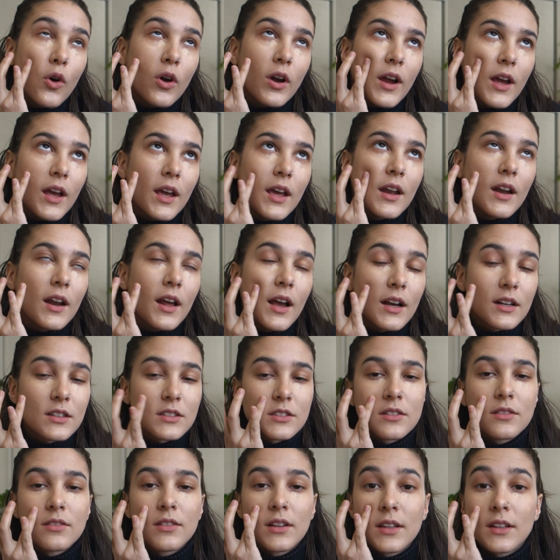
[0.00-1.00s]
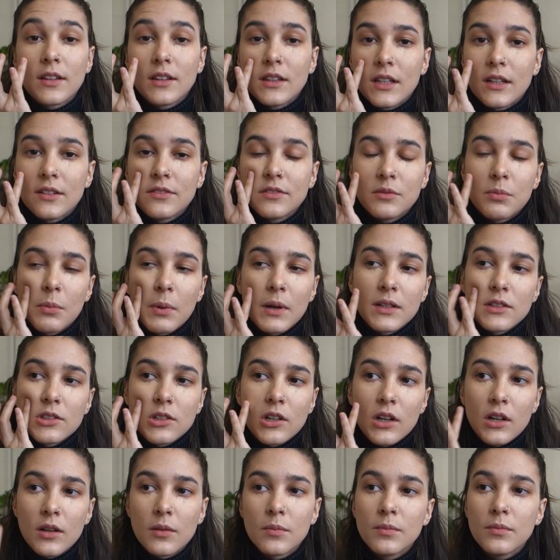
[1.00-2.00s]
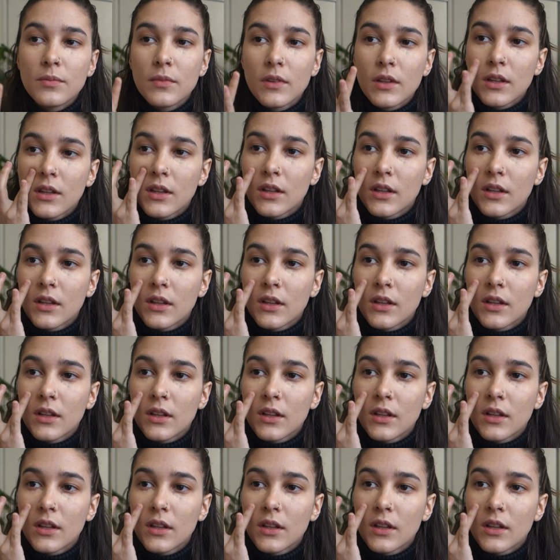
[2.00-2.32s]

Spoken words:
it, and I actually really loved my job.